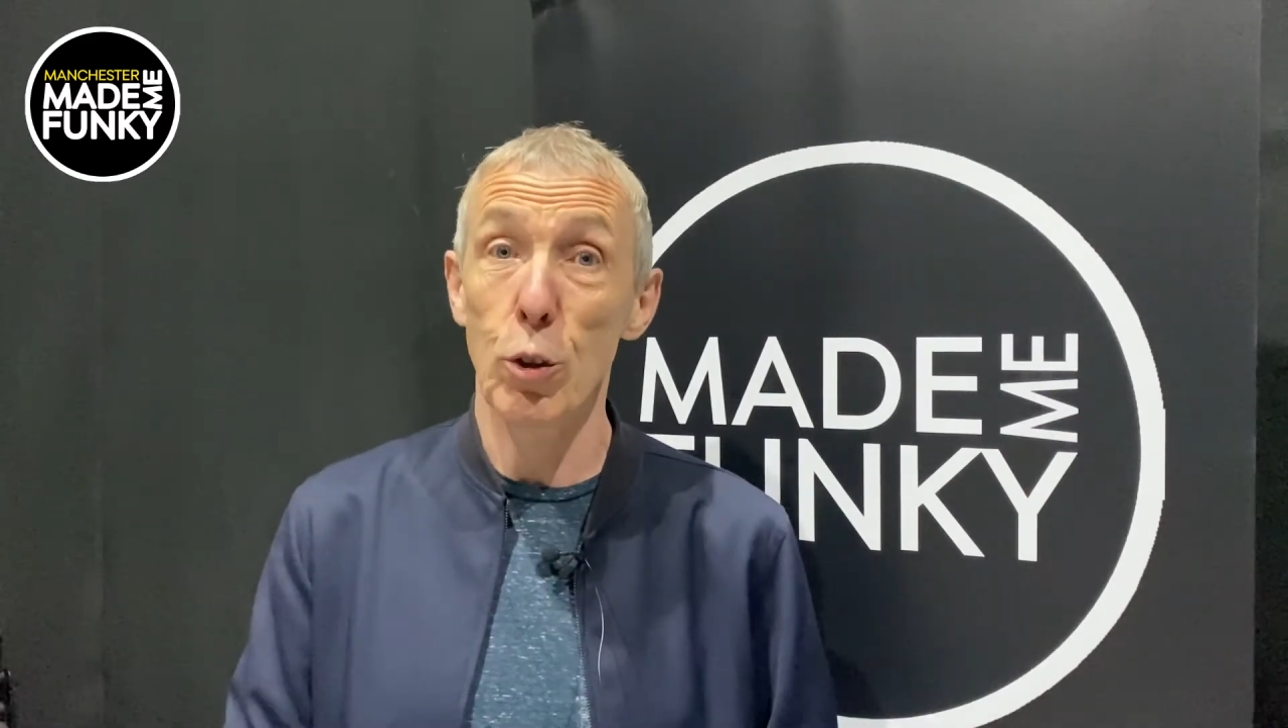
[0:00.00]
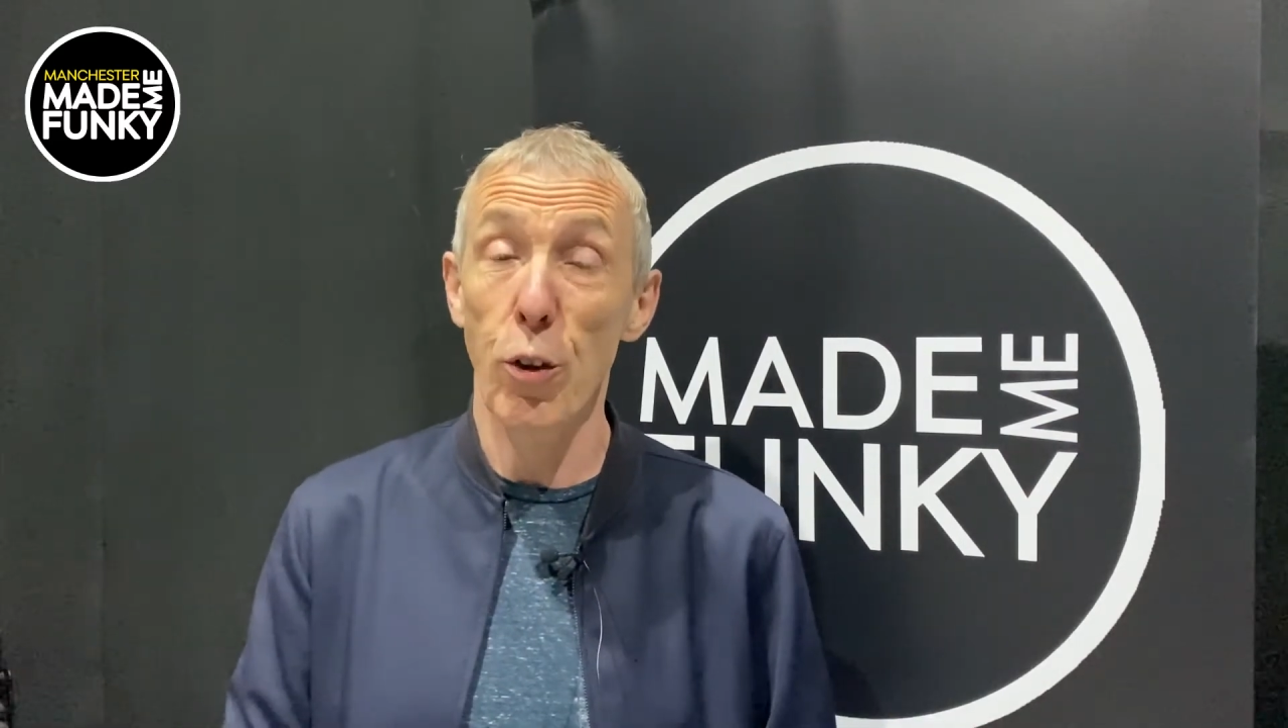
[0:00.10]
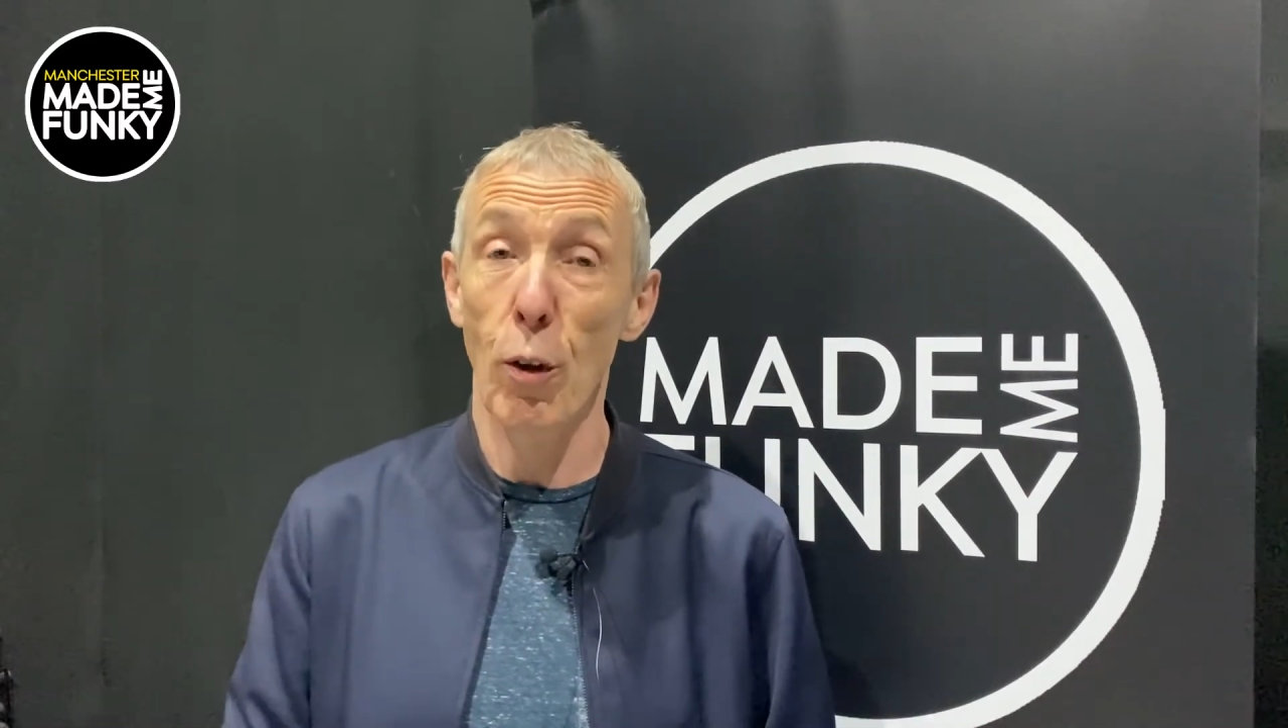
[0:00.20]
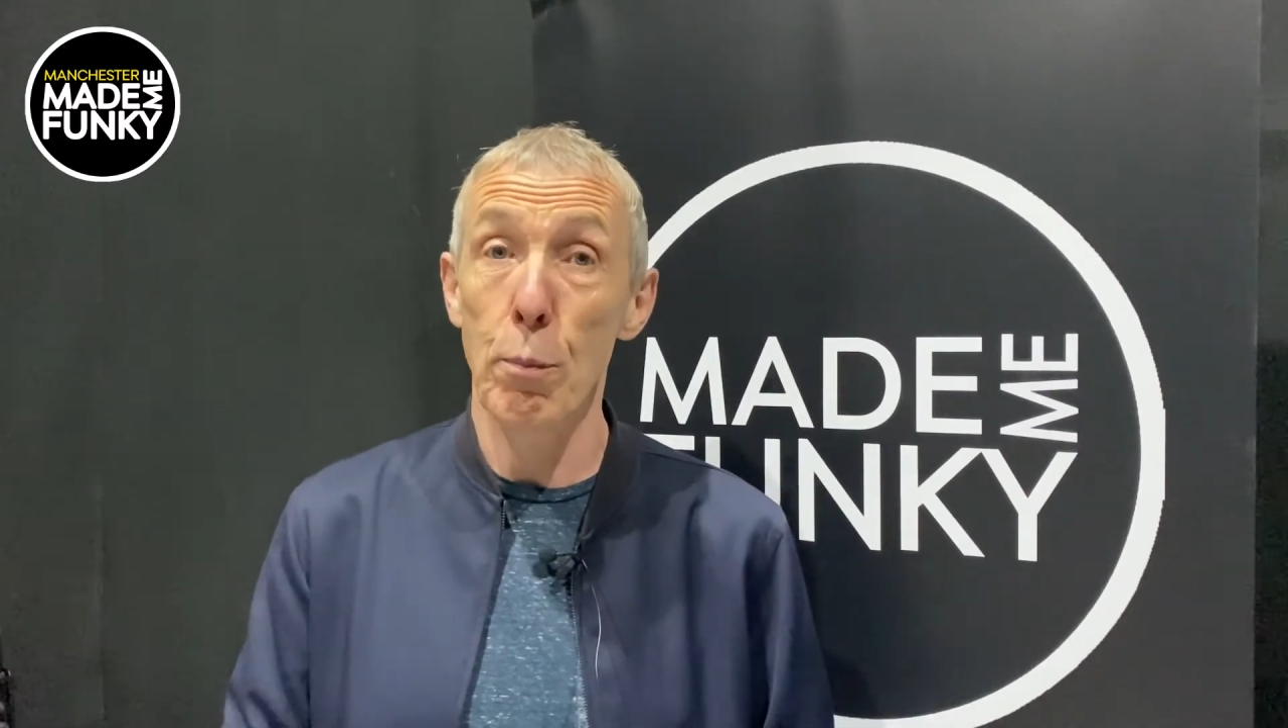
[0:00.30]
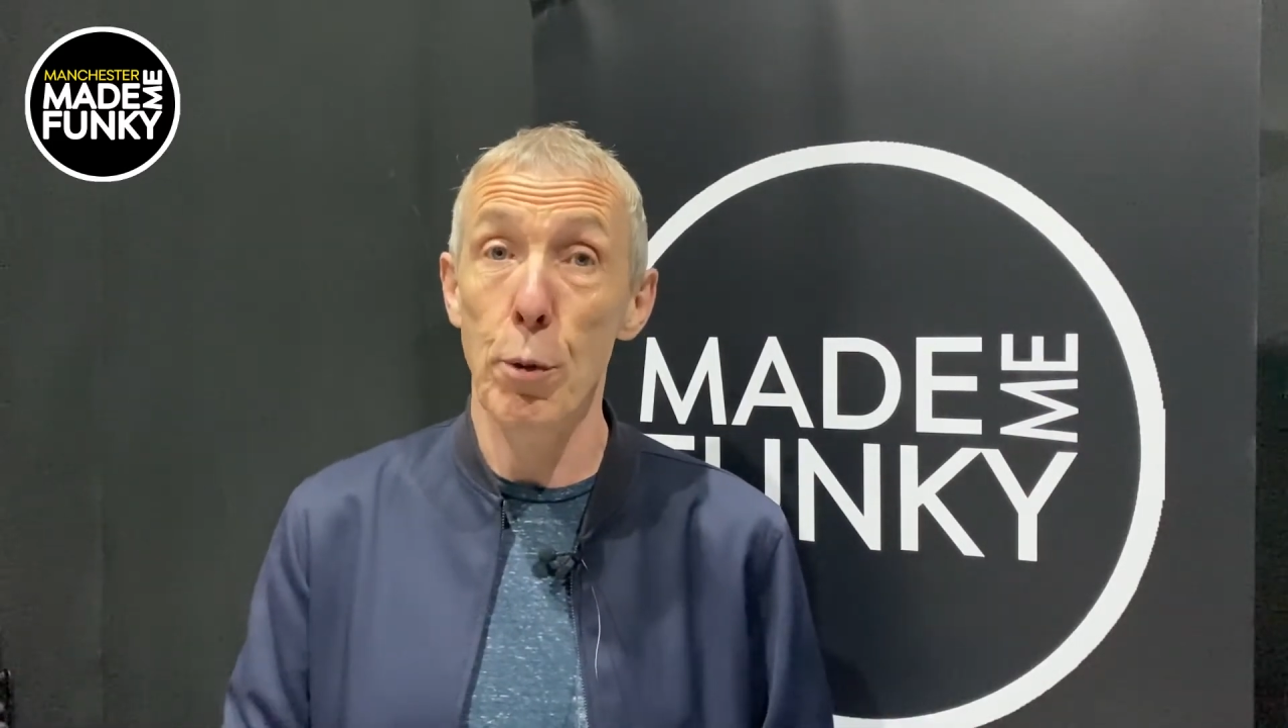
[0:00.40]

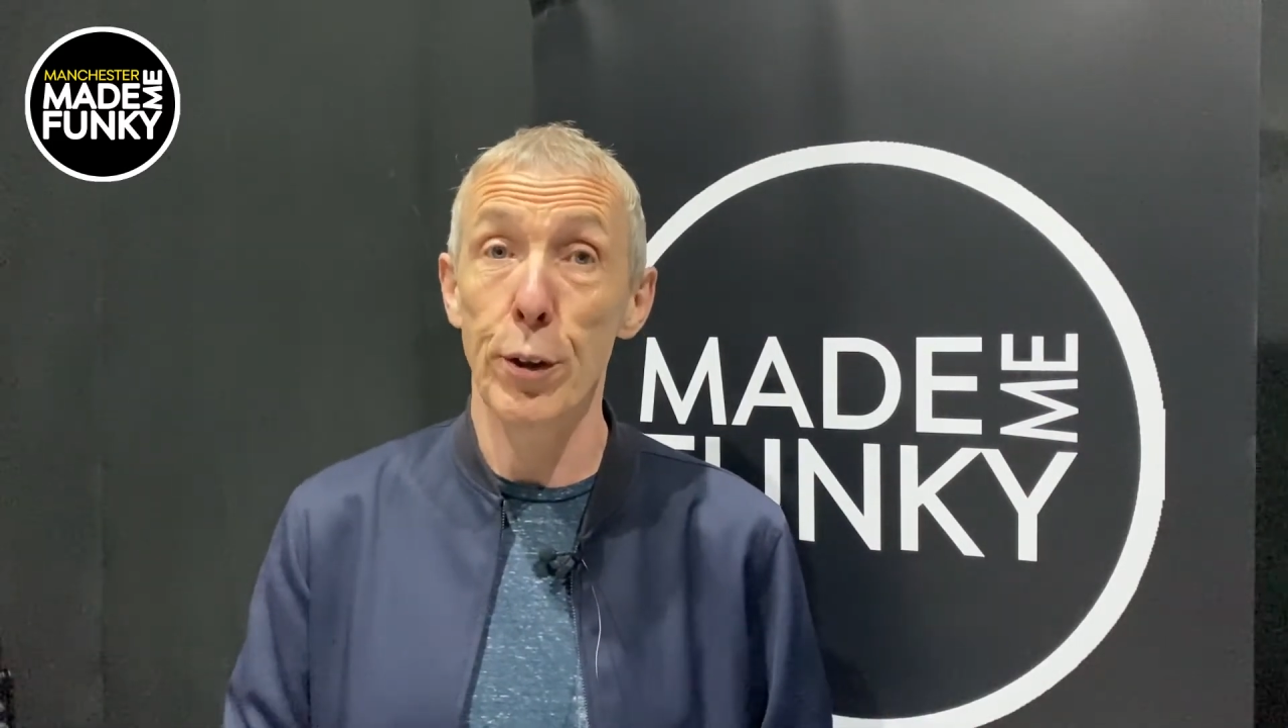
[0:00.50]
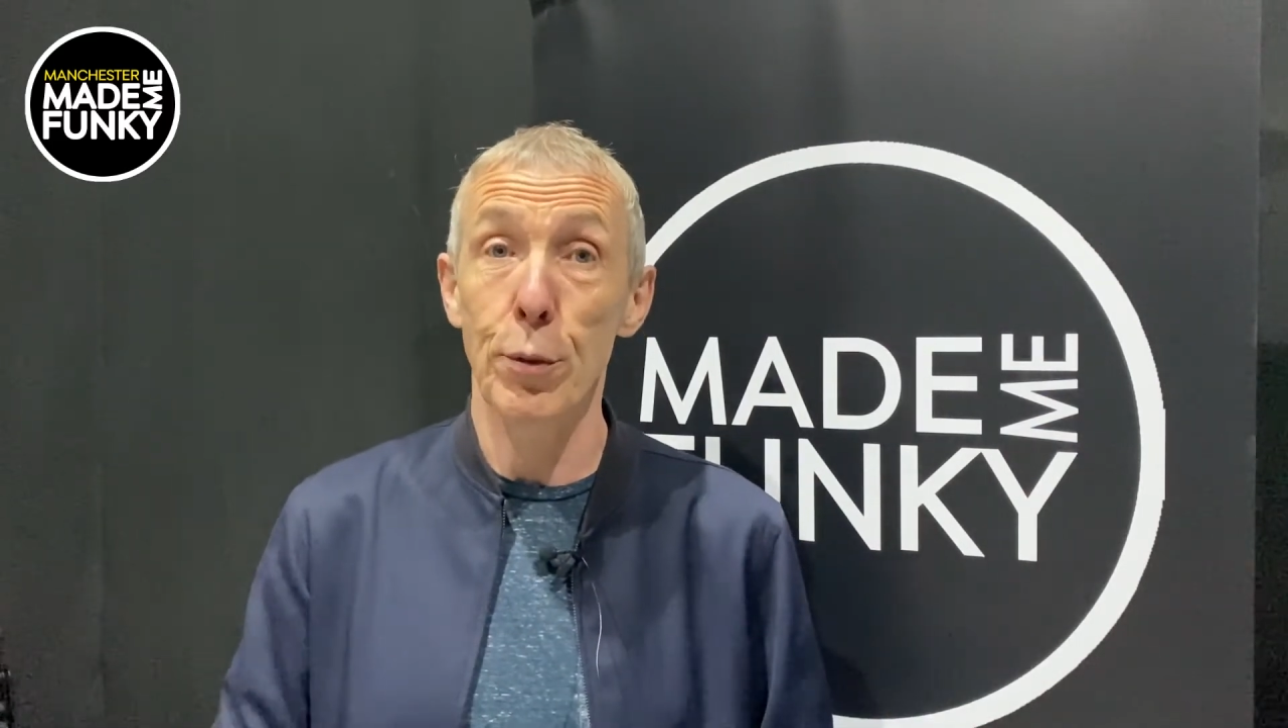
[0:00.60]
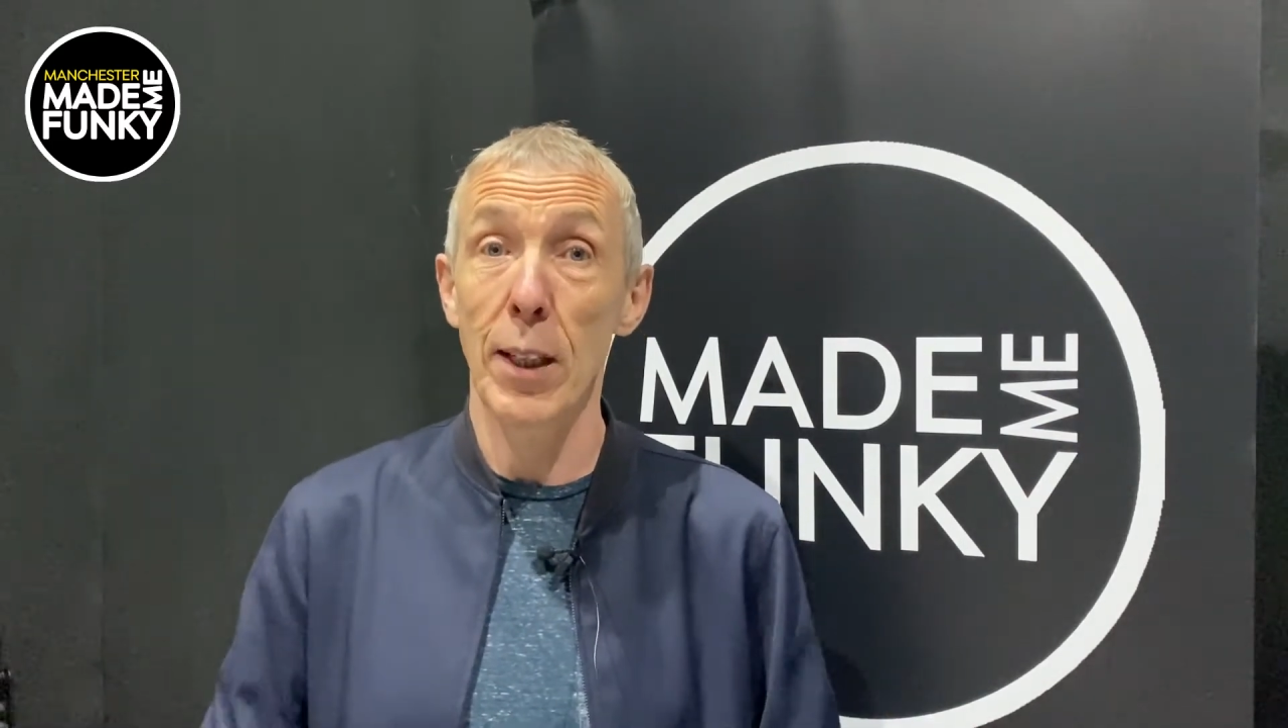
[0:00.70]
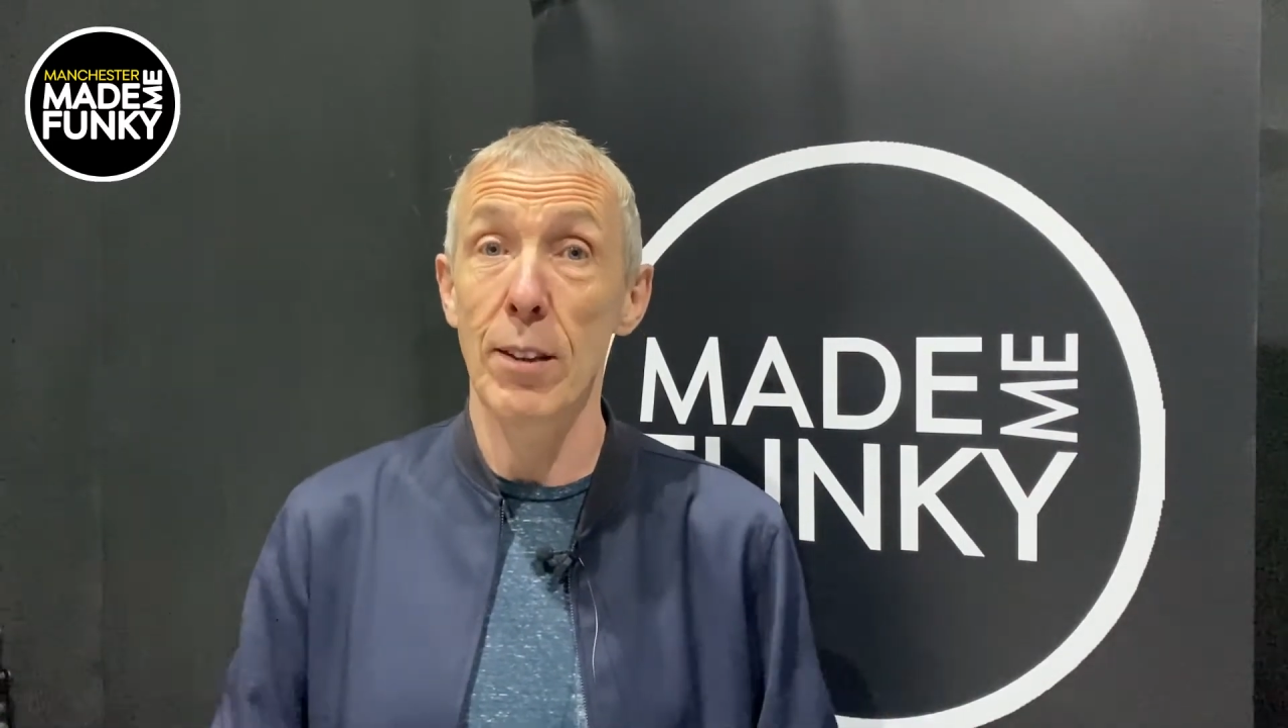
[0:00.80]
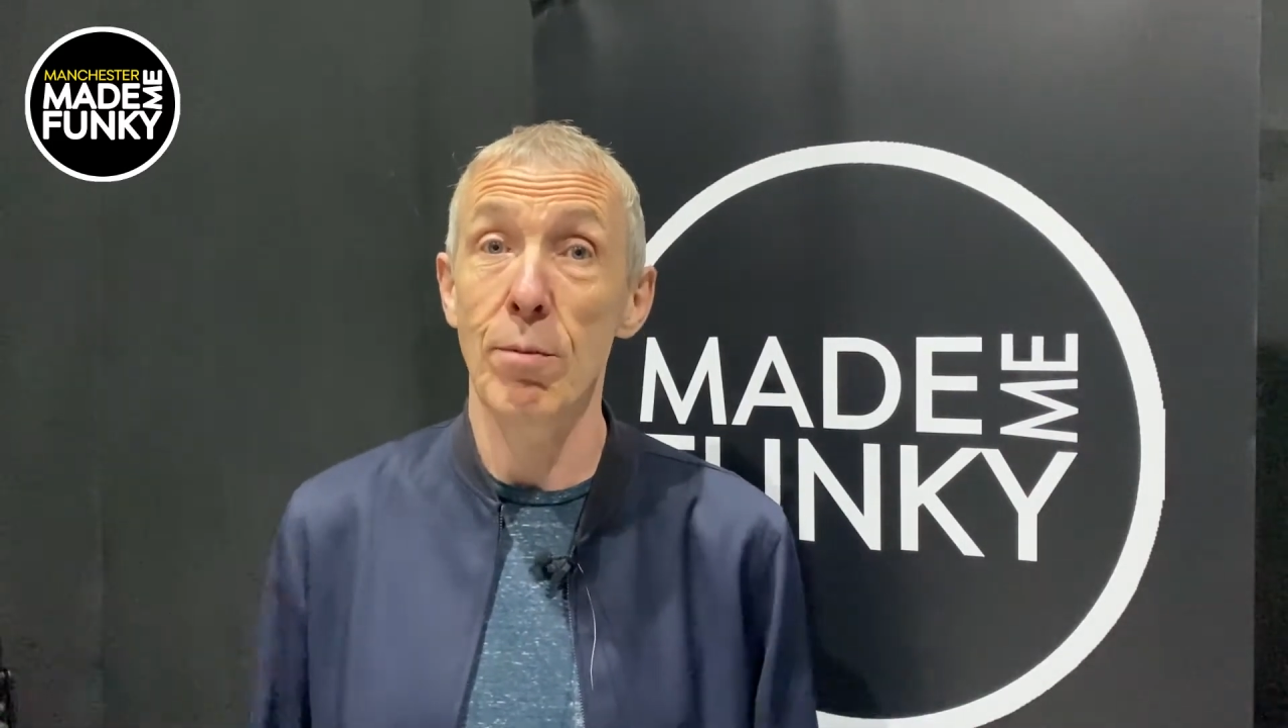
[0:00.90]
thumper as well.